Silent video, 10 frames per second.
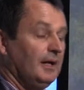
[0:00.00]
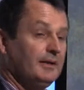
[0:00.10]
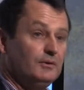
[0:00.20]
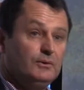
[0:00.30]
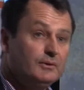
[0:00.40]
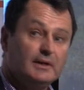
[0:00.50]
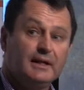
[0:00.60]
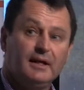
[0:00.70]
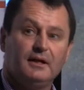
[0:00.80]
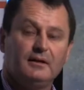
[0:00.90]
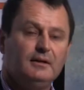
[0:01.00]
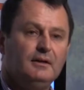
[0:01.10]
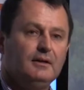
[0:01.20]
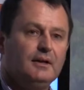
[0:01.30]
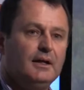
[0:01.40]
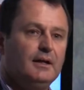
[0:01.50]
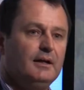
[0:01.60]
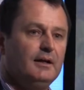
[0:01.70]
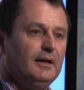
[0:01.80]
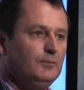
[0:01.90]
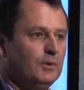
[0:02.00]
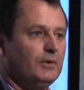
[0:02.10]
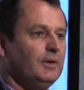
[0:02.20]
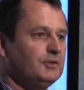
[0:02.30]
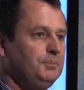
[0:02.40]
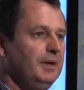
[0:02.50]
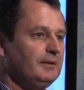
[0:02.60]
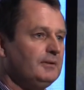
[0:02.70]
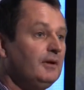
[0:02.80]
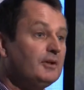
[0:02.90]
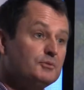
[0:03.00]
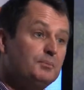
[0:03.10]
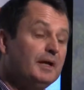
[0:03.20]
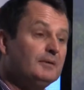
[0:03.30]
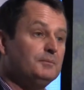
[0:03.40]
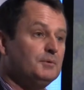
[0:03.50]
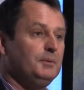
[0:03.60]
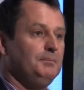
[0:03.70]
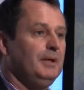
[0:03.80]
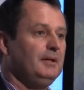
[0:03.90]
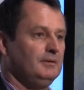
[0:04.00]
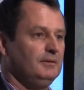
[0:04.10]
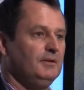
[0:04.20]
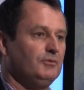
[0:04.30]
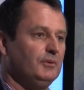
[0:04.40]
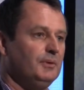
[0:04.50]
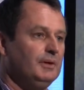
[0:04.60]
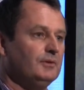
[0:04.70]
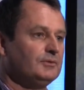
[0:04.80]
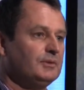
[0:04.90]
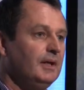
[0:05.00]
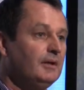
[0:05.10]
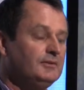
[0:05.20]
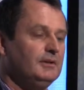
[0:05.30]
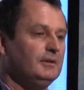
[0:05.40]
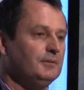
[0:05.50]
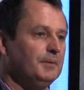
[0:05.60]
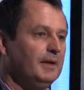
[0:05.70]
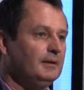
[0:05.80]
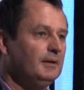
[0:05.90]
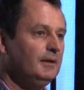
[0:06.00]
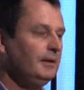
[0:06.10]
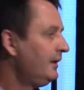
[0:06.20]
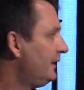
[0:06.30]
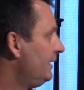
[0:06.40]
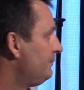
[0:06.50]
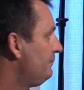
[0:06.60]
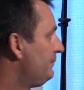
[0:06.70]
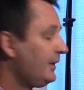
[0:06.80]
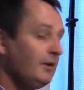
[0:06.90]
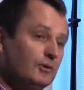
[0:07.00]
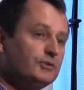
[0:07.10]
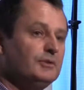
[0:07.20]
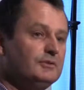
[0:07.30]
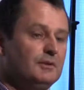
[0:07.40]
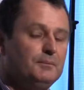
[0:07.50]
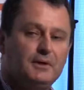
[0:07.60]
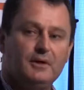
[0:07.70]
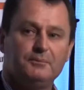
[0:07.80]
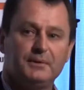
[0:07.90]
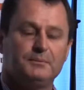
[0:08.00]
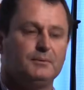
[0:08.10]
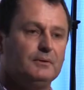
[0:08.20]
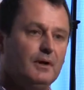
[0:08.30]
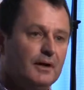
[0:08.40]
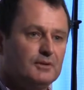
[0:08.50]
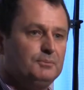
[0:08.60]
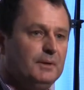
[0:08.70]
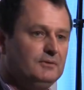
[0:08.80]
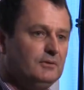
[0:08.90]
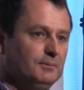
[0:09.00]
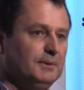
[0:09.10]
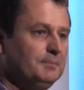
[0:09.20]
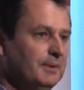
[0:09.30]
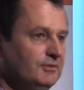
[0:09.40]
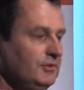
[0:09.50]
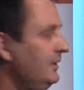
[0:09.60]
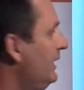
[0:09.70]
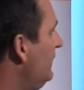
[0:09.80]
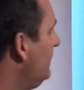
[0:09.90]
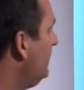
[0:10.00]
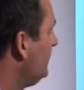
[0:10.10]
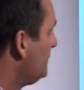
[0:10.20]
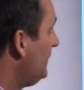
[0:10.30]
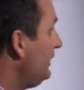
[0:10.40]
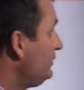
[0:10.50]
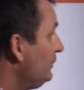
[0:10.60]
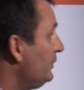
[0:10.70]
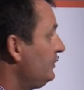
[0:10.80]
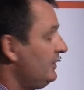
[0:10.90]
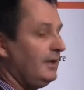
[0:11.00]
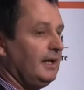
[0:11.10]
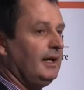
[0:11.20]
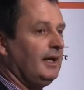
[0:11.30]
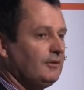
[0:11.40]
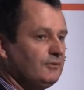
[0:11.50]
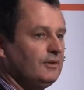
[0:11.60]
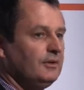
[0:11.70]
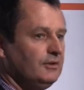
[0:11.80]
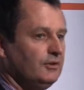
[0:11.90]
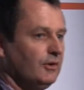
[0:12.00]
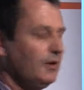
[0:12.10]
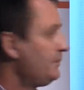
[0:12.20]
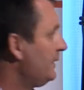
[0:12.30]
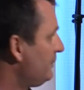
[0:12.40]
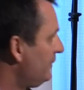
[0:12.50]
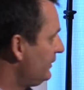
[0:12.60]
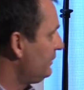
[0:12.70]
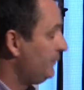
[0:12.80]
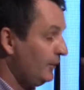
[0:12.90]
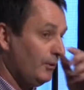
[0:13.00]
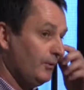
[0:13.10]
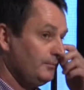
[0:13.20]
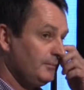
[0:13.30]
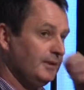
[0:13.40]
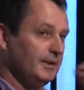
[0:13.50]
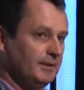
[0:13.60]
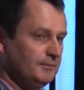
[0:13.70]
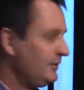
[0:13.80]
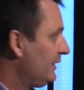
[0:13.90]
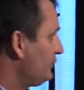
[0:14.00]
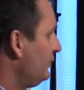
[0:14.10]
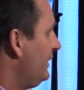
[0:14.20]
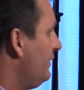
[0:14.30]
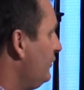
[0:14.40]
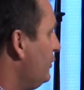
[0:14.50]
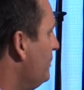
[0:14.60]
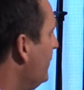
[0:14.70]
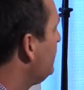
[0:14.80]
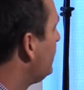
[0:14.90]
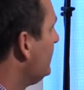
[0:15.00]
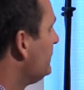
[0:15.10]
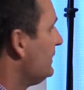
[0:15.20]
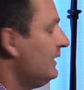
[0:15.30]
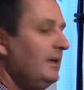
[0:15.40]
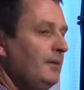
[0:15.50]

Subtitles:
are they good? And they are. And what do I expect? And I expect them to be better than everyone else, and I tell them that. But I also tell my own people, I expect you to be the best you can. It's amazing what you can get out of your own people, and I think Paul touched on that very briefly, is that